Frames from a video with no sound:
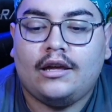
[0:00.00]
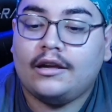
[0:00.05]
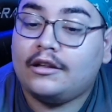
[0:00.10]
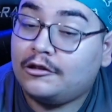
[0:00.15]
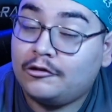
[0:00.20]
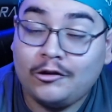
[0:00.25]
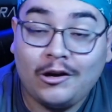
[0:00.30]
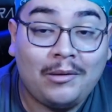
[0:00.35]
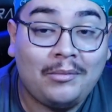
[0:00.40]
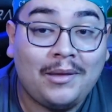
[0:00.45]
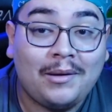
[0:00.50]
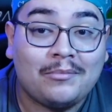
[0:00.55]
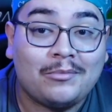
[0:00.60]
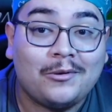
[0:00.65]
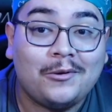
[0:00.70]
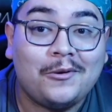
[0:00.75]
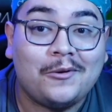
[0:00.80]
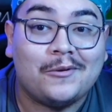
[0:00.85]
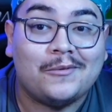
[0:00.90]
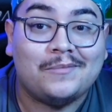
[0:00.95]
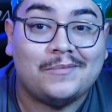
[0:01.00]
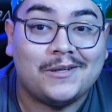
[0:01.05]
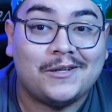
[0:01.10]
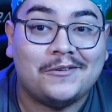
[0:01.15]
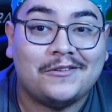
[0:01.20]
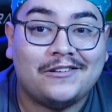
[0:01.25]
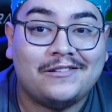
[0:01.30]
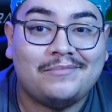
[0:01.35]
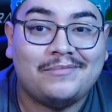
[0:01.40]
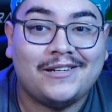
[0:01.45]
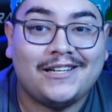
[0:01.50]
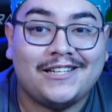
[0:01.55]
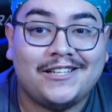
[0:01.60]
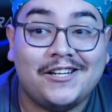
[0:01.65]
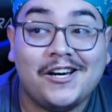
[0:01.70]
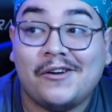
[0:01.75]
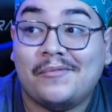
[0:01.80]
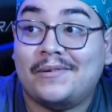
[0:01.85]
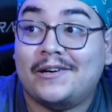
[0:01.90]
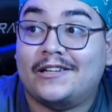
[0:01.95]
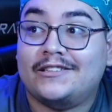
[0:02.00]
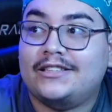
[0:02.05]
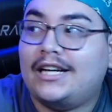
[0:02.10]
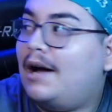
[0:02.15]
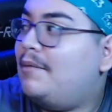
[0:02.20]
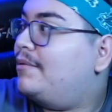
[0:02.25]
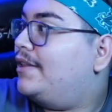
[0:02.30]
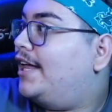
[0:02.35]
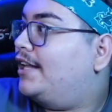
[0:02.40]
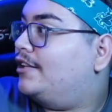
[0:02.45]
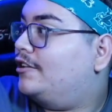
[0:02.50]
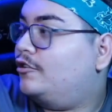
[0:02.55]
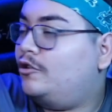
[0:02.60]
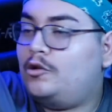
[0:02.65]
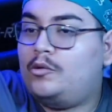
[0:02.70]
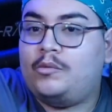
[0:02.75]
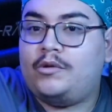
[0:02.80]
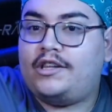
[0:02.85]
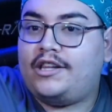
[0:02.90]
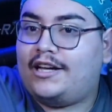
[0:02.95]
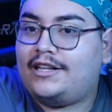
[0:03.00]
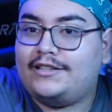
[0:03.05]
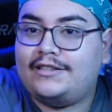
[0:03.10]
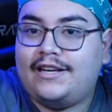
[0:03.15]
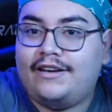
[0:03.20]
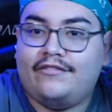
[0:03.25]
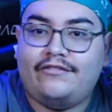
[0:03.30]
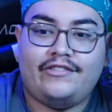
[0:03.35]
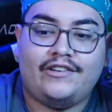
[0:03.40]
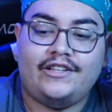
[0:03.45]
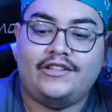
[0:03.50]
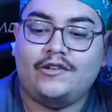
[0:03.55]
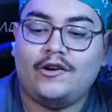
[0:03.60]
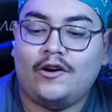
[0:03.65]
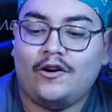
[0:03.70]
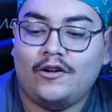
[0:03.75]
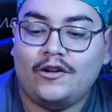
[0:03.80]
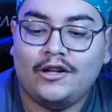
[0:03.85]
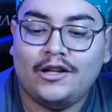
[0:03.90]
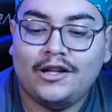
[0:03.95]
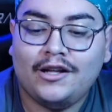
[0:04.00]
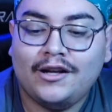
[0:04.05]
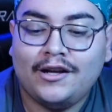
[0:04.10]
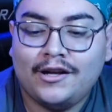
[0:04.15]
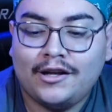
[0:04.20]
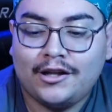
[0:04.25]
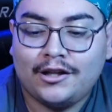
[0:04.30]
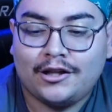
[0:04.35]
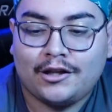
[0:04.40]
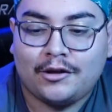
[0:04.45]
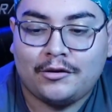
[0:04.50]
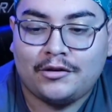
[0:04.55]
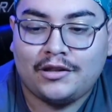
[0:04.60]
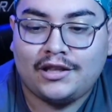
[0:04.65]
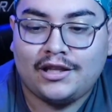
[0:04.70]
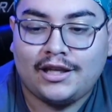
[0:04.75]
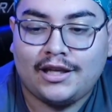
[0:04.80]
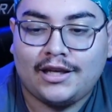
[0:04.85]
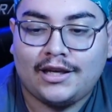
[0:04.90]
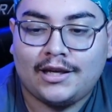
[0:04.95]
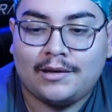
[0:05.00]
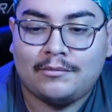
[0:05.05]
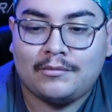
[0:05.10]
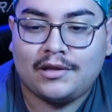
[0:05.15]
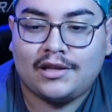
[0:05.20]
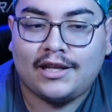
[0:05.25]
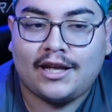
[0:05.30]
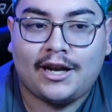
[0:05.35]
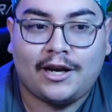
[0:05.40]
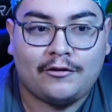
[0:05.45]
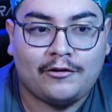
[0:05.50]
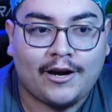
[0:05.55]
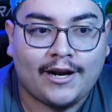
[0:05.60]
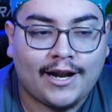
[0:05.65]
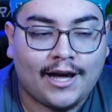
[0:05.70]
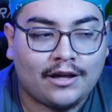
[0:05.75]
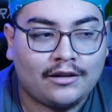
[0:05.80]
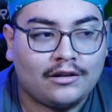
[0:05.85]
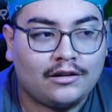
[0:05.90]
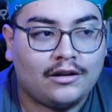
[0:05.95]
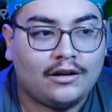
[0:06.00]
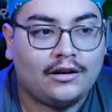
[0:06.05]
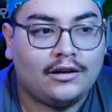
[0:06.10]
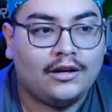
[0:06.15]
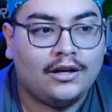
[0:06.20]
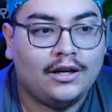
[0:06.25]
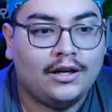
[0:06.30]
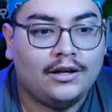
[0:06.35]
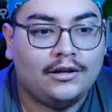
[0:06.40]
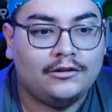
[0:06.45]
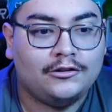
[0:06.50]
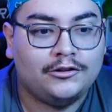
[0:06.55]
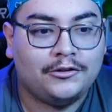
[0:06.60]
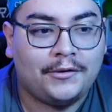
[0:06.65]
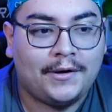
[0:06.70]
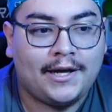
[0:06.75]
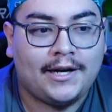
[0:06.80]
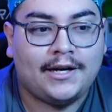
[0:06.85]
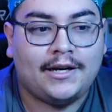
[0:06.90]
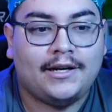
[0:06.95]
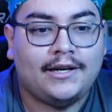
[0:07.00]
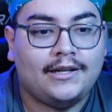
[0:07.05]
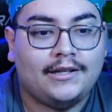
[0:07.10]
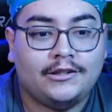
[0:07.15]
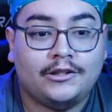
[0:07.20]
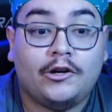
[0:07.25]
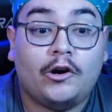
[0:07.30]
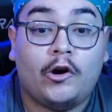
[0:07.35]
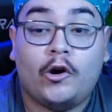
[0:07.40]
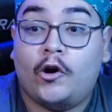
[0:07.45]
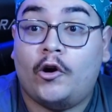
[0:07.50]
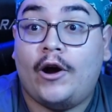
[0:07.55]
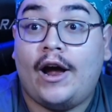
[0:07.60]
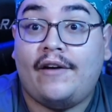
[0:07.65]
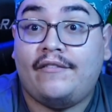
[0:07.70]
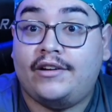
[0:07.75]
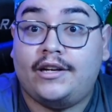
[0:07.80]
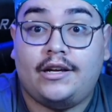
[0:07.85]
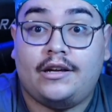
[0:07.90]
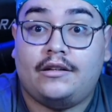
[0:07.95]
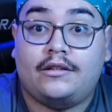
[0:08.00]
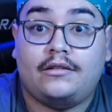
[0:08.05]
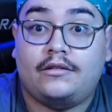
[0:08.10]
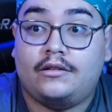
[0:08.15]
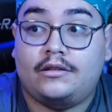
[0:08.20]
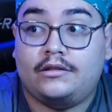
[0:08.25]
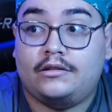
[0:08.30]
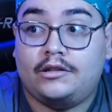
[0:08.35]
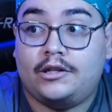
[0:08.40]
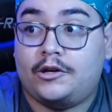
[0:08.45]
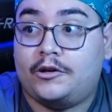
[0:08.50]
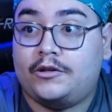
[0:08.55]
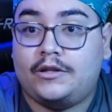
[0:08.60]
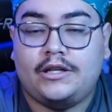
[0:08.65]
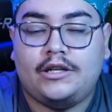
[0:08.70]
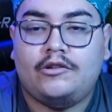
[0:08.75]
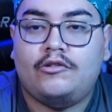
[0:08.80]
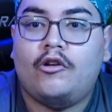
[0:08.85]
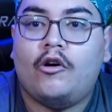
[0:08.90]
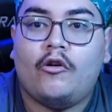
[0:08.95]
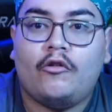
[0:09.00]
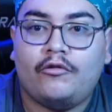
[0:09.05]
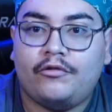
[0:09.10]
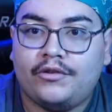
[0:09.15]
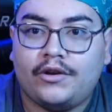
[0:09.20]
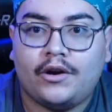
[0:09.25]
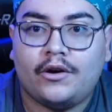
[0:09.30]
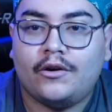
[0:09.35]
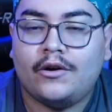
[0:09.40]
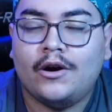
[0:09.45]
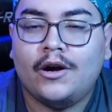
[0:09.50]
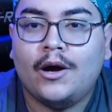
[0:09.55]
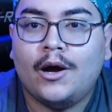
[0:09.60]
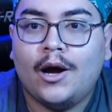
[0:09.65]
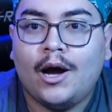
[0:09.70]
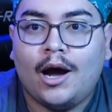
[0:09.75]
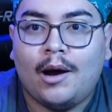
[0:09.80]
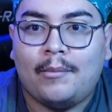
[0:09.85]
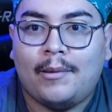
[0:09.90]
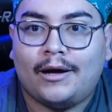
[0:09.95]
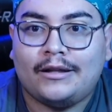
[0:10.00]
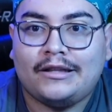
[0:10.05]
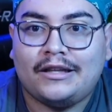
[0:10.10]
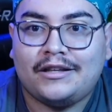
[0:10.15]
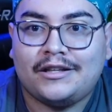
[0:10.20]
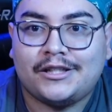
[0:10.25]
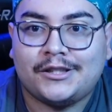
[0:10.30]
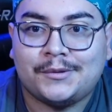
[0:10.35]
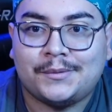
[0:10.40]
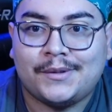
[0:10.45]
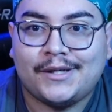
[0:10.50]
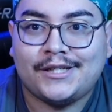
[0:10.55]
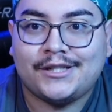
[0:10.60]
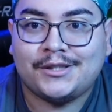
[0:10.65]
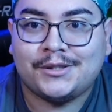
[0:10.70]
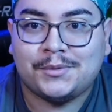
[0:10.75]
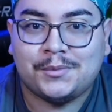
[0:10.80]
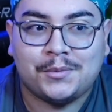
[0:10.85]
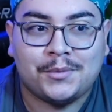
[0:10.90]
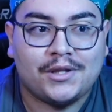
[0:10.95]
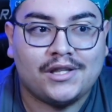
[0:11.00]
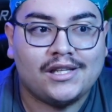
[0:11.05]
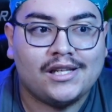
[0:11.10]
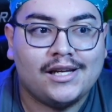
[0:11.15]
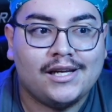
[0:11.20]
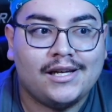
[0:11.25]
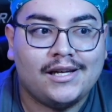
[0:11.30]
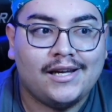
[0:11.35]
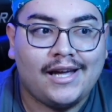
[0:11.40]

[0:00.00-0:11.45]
extremely brutal but it was pretty dope and on top of that the dude was like 10 feet tall so seeing him standing right next to Joanna and her having literally no fear about the situation was